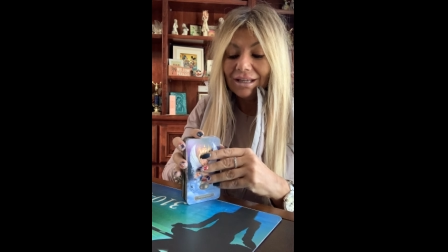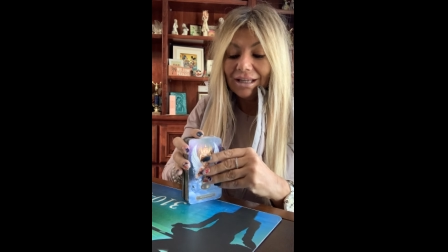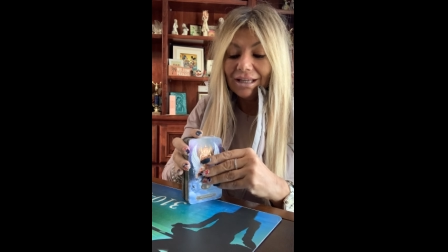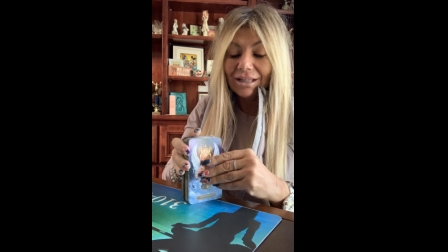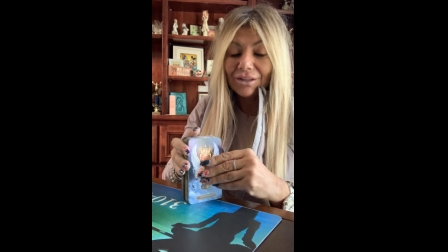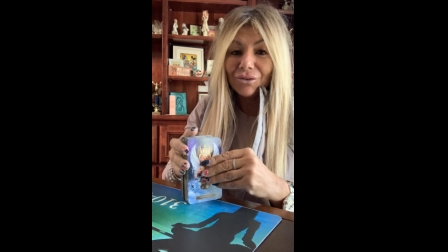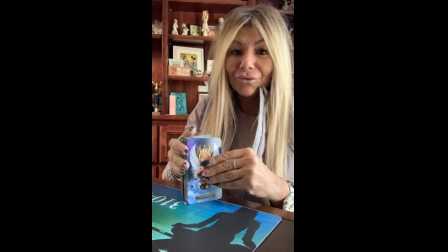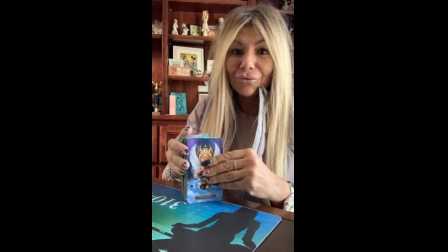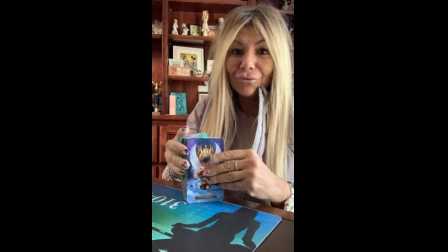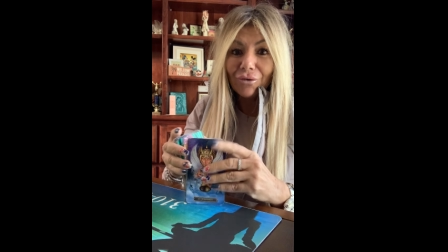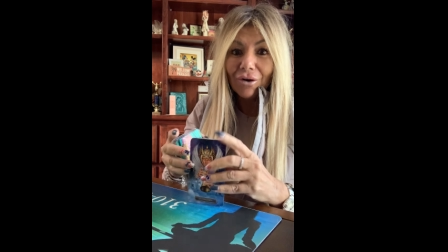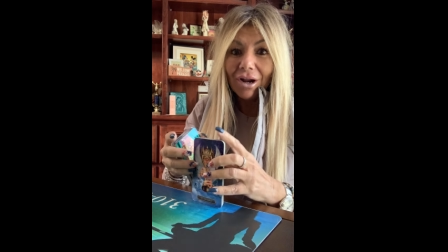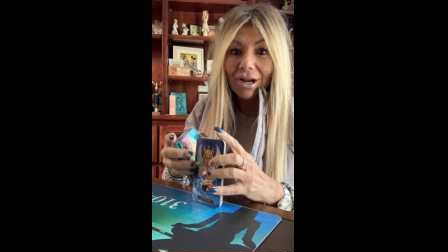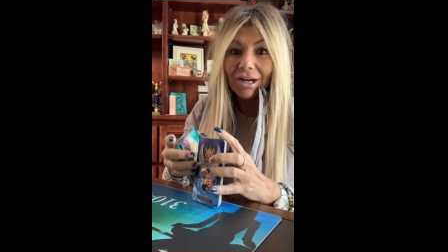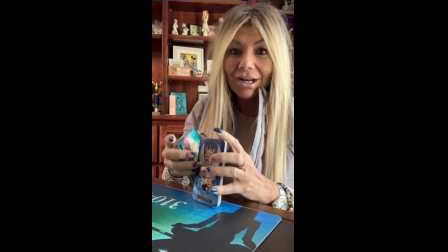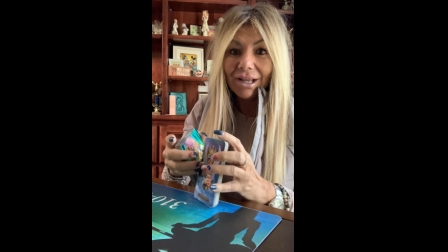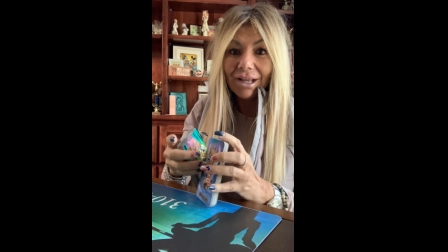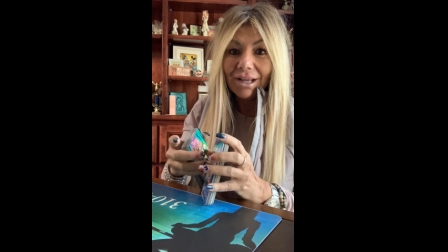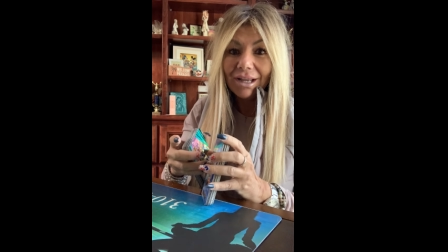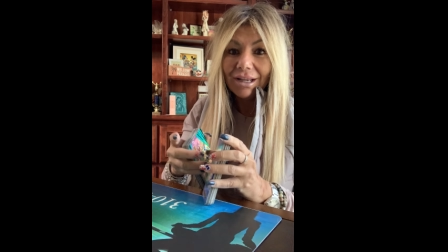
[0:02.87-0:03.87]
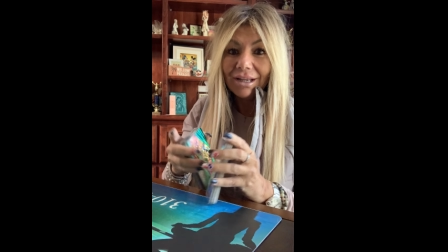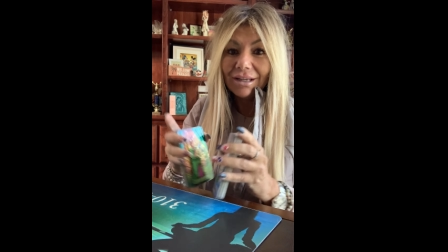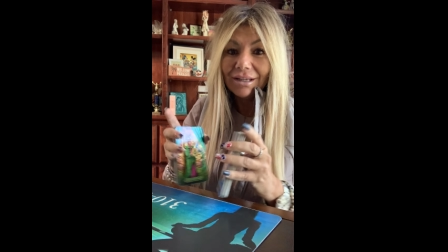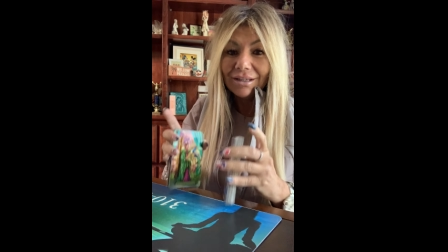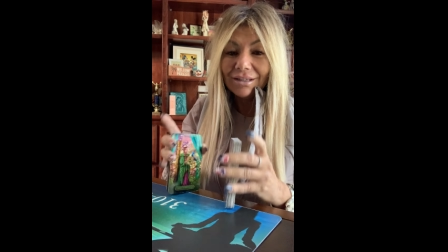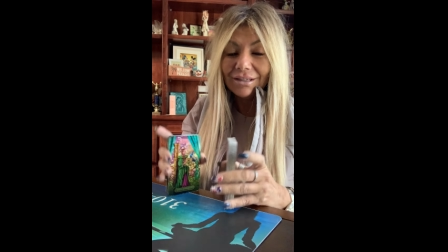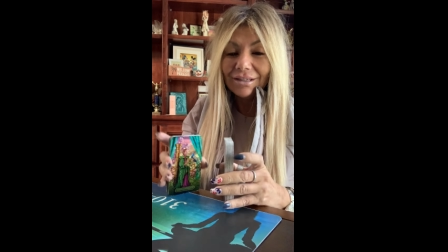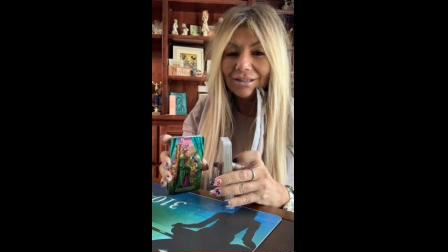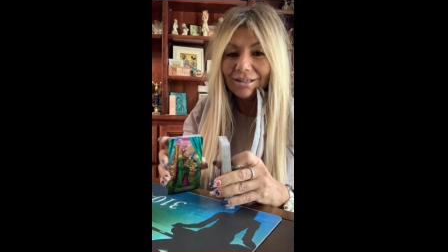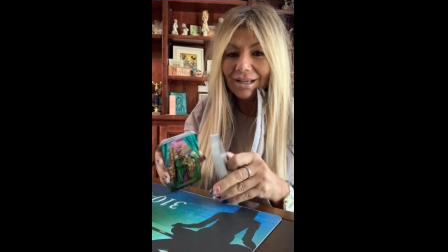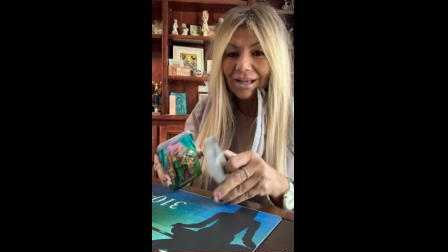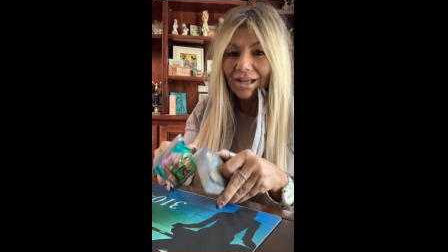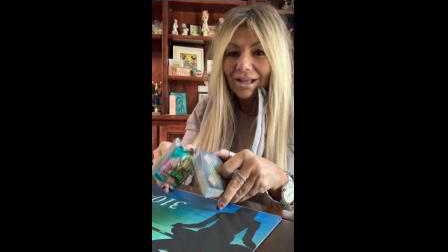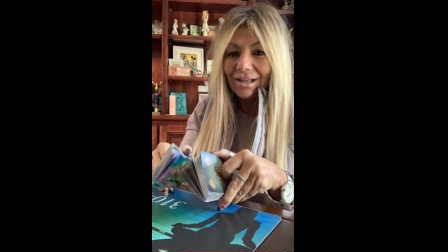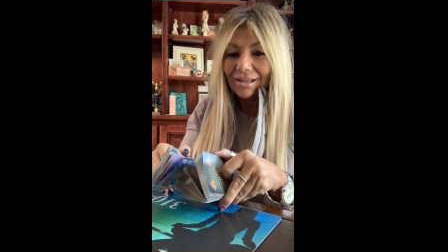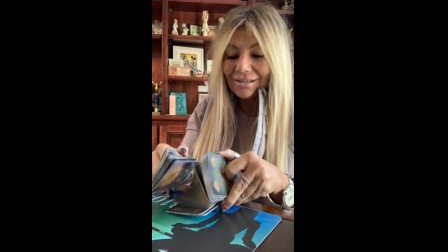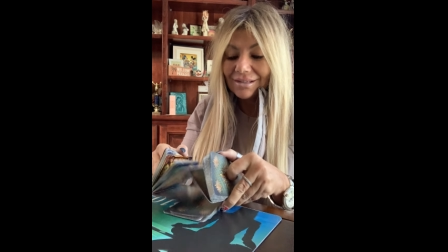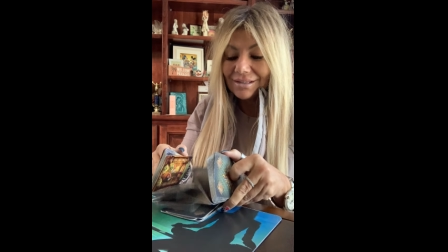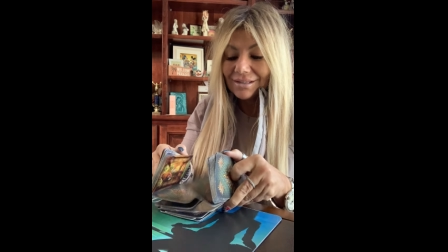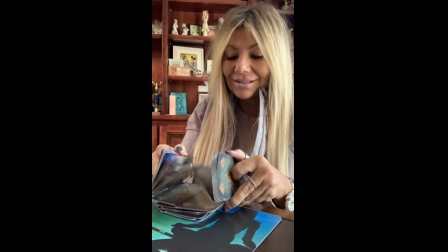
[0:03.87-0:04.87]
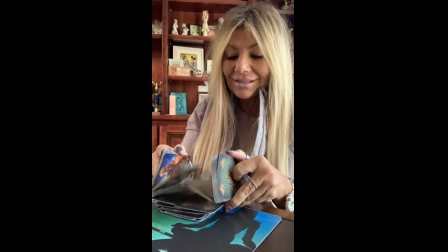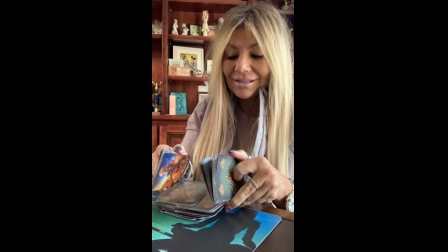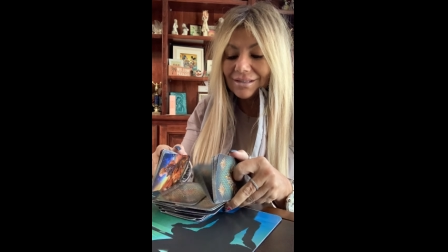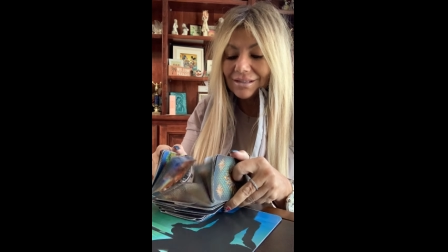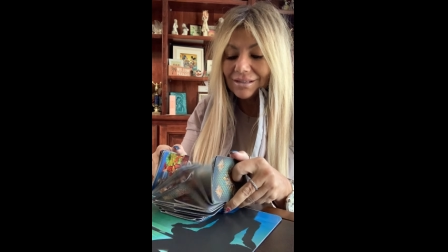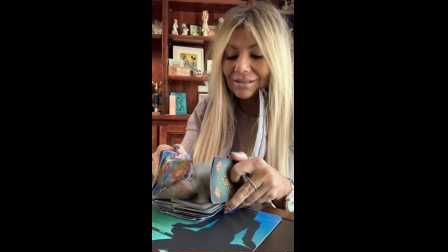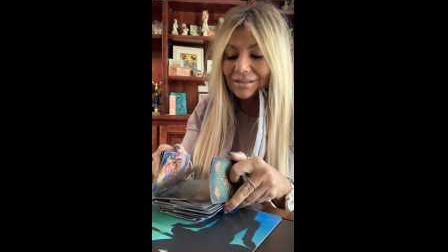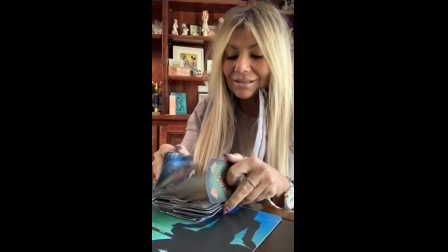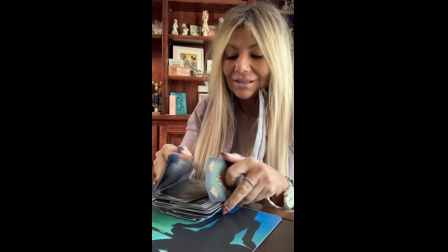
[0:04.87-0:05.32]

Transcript: It's Friday. Yes,